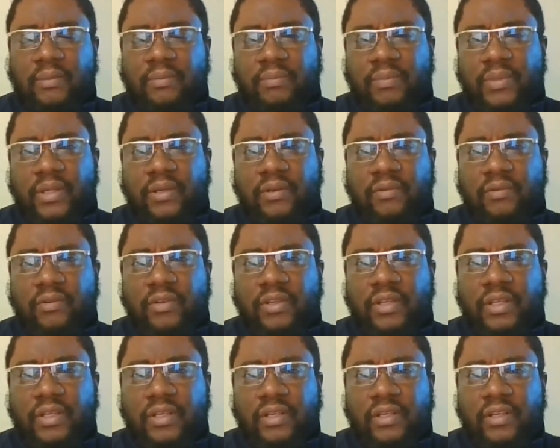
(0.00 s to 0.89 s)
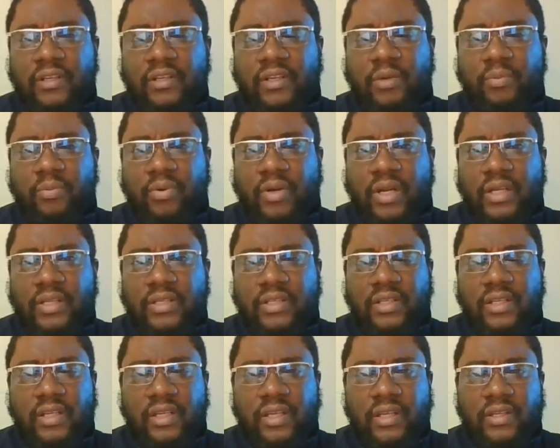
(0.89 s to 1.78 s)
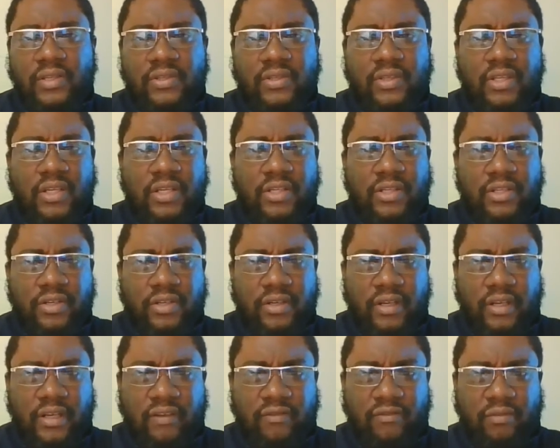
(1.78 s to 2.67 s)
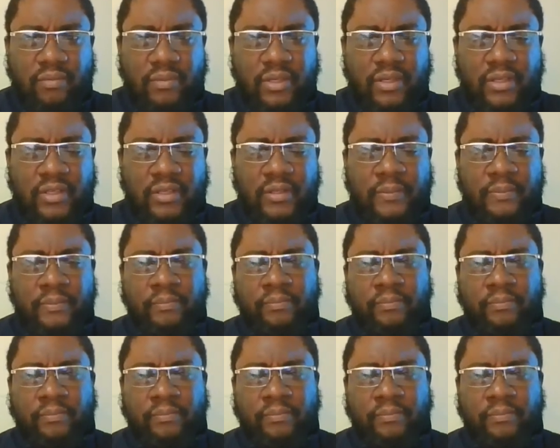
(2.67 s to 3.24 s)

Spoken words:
been leading an uprising against the Nigerian government